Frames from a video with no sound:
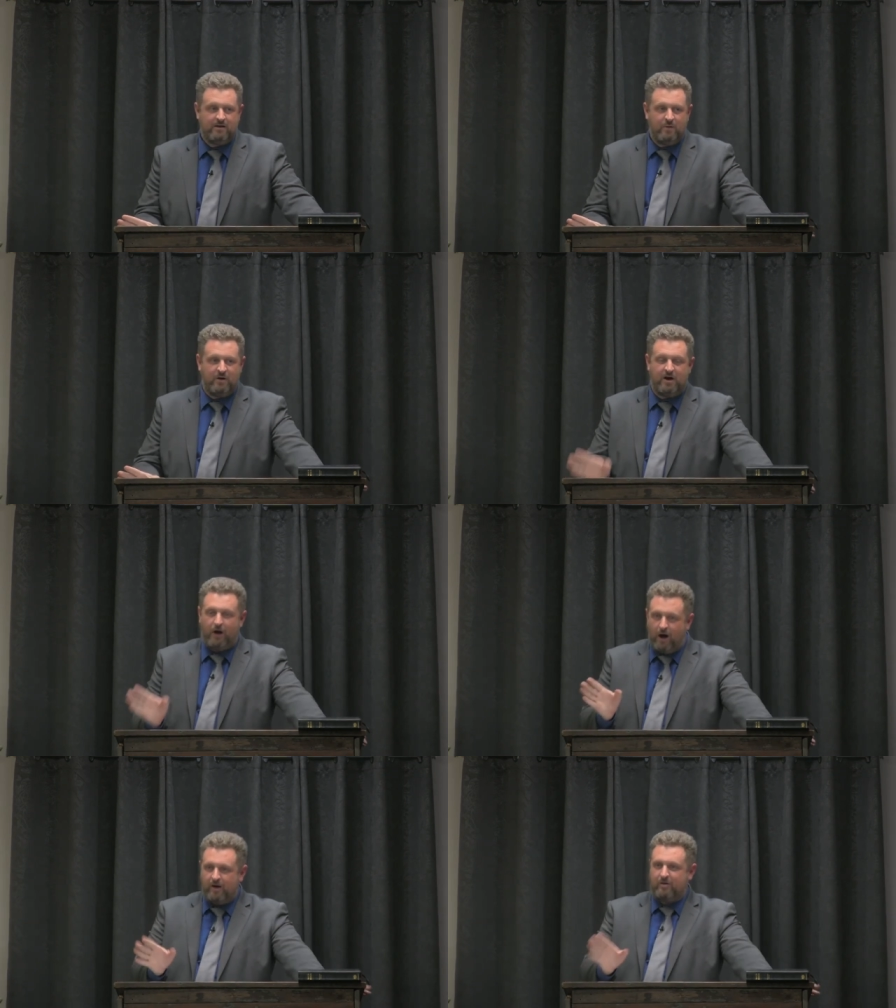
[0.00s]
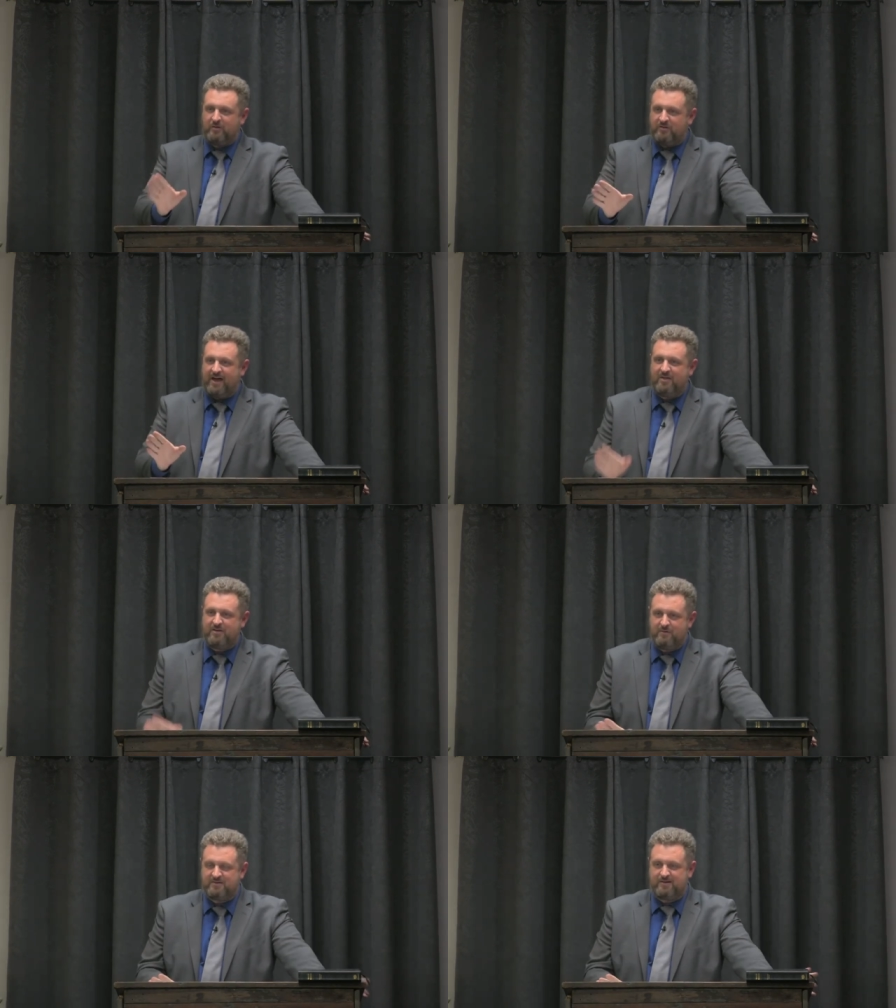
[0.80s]
He wanted an honorable death. He
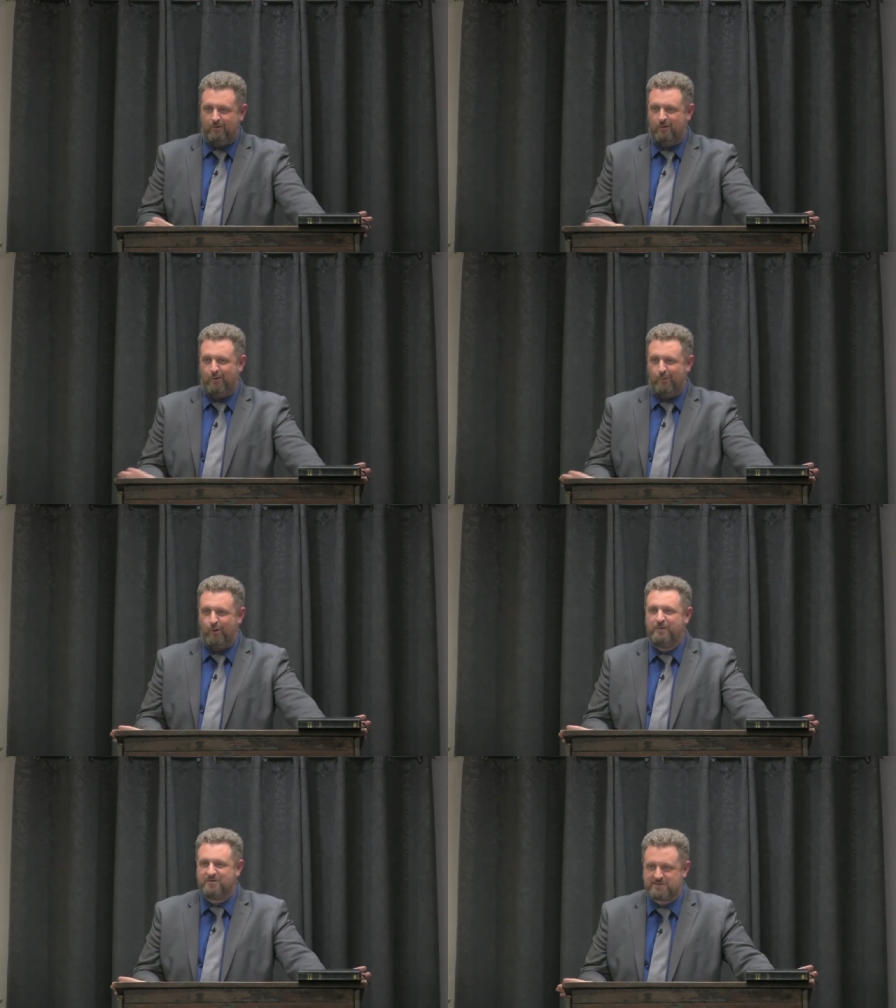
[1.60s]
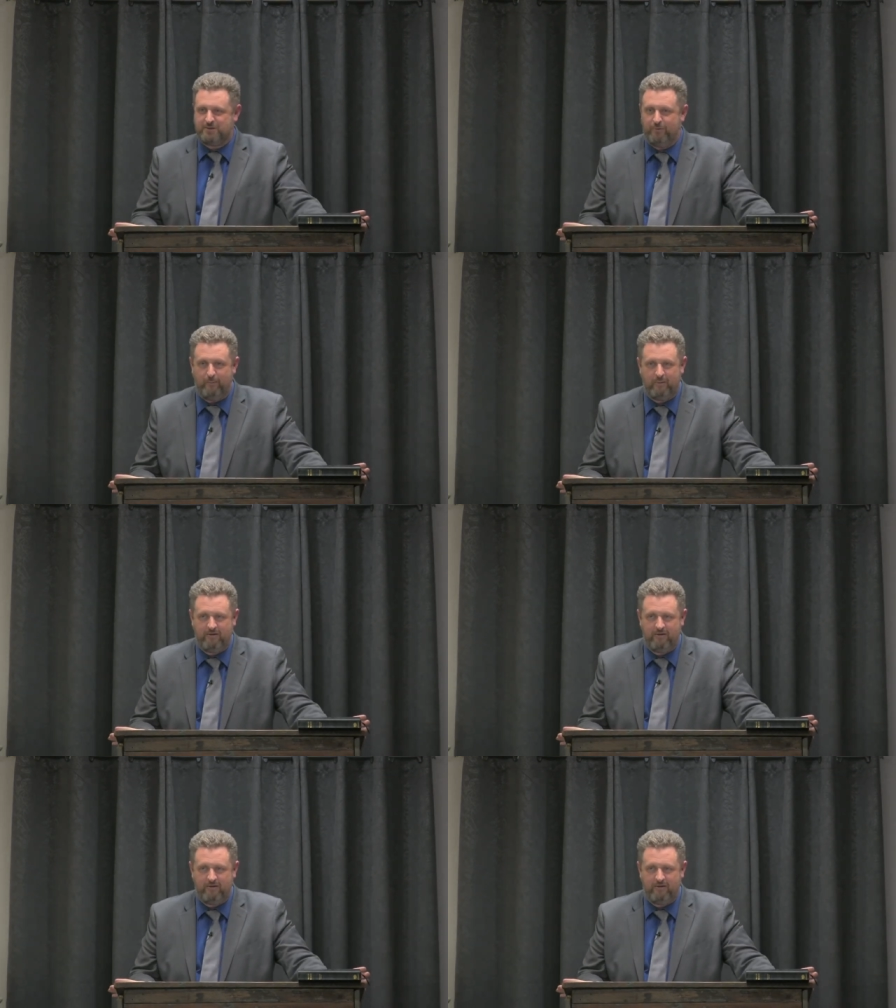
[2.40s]
didn't want to say, Oh, a woman slew him.